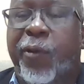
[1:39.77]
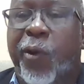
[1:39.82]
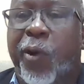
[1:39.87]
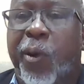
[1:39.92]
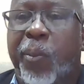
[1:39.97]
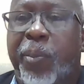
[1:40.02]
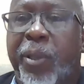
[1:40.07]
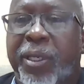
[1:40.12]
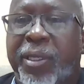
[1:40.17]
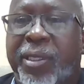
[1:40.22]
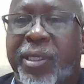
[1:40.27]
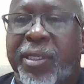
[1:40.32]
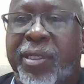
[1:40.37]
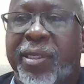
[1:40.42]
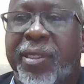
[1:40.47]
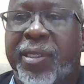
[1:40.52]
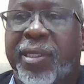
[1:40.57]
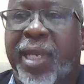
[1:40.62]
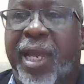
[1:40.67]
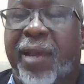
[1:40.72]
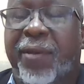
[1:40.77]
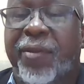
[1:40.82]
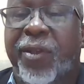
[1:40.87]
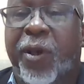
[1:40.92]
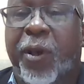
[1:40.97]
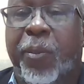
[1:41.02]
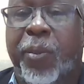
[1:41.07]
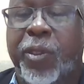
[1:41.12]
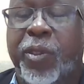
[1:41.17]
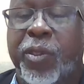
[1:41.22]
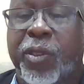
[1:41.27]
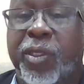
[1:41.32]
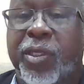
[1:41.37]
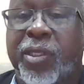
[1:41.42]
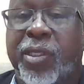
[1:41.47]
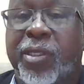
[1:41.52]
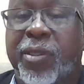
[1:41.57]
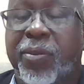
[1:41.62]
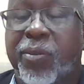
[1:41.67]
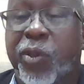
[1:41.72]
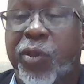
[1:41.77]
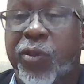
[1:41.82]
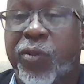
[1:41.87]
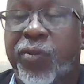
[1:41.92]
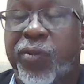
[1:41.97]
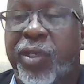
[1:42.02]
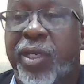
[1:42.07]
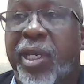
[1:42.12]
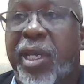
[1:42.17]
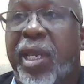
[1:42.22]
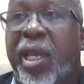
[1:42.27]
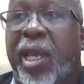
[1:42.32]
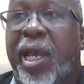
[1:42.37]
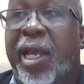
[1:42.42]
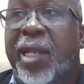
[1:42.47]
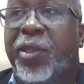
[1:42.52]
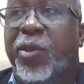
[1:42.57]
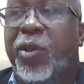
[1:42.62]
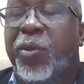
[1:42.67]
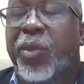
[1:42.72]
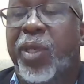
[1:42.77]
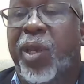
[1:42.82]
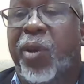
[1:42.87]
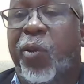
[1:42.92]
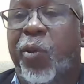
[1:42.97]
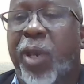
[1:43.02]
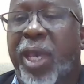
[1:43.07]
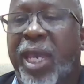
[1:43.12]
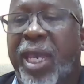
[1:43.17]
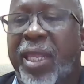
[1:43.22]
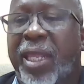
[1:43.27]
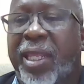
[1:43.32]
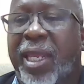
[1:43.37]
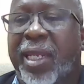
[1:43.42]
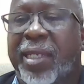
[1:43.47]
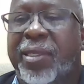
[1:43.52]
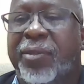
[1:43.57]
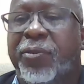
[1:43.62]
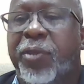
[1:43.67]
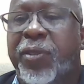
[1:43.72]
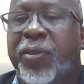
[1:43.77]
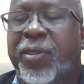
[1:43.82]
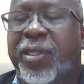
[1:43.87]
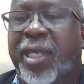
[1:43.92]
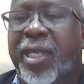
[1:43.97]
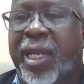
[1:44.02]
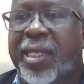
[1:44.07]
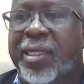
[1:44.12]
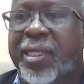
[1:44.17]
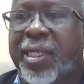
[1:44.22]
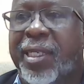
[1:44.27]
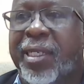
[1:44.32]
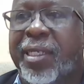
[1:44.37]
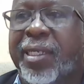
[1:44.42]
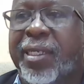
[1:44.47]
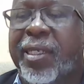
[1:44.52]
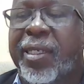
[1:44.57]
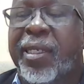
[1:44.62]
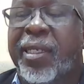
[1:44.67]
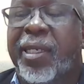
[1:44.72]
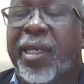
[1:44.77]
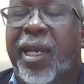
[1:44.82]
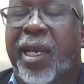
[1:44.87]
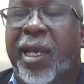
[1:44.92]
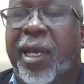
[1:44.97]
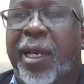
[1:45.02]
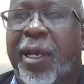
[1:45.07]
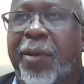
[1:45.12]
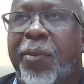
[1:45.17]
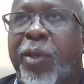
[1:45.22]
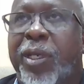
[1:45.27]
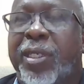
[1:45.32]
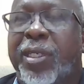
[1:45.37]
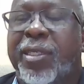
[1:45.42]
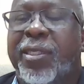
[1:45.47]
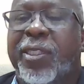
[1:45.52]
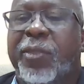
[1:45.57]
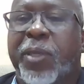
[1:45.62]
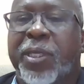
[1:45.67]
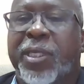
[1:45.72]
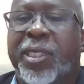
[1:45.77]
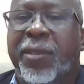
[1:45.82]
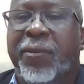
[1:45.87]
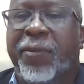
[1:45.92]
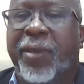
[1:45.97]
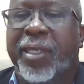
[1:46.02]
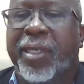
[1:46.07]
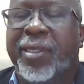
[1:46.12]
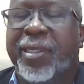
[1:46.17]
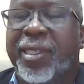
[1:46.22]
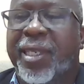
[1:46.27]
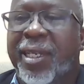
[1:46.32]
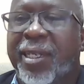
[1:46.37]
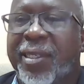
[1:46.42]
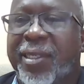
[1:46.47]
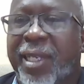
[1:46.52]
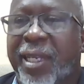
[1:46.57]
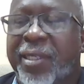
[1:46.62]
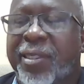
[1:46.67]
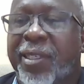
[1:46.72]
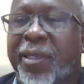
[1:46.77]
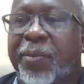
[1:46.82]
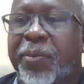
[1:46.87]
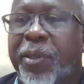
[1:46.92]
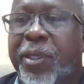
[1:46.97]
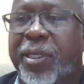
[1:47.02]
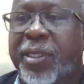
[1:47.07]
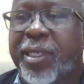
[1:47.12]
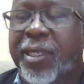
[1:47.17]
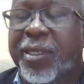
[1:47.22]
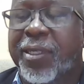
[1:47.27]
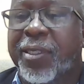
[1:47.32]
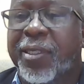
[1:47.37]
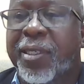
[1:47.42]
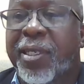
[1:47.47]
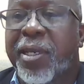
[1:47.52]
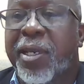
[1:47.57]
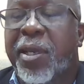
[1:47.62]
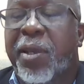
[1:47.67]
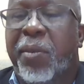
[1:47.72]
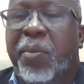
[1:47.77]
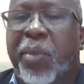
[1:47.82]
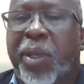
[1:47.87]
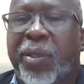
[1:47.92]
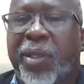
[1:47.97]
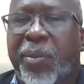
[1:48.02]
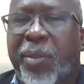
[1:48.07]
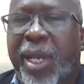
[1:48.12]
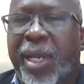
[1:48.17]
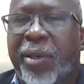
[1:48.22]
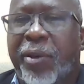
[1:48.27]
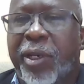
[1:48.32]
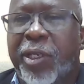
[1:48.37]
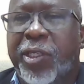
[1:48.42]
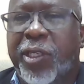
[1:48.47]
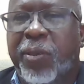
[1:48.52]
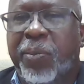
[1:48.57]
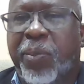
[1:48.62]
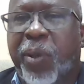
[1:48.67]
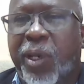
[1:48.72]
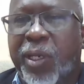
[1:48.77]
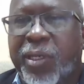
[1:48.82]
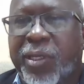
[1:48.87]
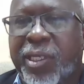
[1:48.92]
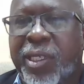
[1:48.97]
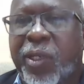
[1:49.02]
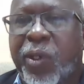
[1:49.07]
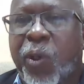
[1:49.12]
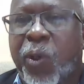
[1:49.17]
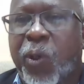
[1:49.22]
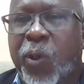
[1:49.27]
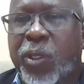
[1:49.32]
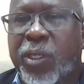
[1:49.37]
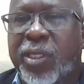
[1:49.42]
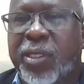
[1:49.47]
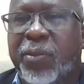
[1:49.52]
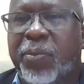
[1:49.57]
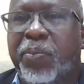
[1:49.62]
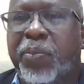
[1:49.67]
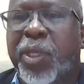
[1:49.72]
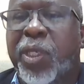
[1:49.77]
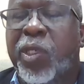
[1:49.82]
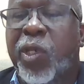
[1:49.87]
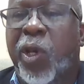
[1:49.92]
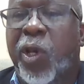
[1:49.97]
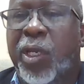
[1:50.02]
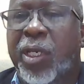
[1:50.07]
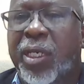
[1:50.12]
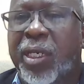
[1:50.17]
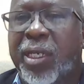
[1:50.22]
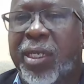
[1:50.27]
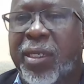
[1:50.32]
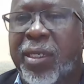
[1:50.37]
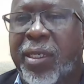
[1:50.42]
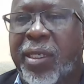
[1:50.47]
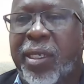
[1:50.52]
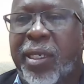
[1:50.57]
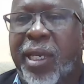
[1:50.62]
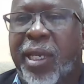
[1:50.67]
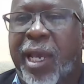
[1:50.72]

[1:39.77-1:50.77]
for persons to have the opportunity to move. And you'll be aware that we started with specific skill sets and persons. But the migration policy goes beyond